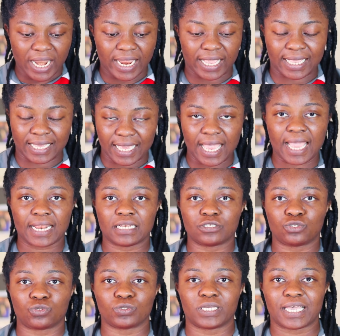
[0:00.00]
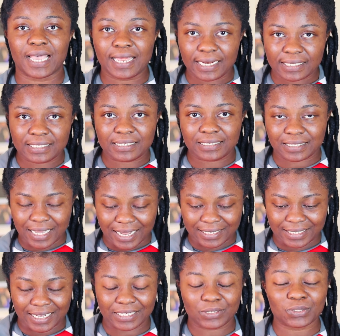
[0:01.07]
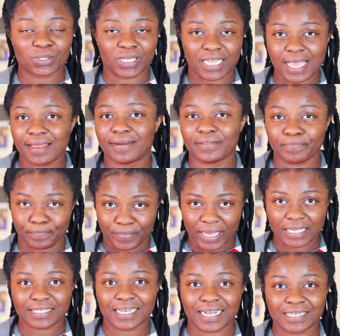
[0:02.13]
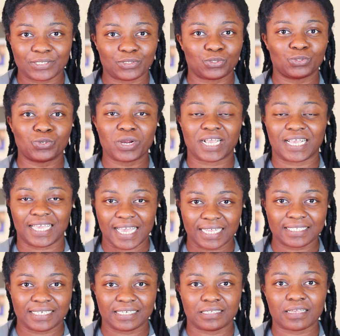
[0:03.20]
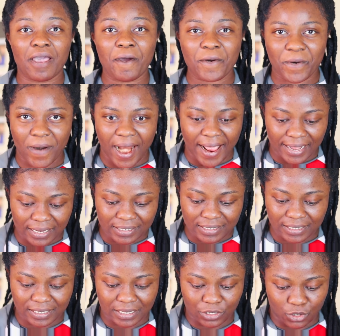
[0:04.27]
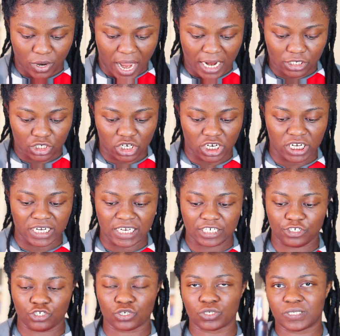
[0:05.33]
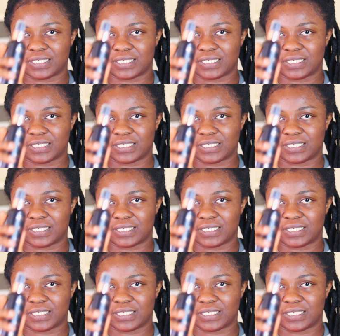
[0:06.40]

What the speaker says: and again, to get it started, to get it better, to get it right, you actually need your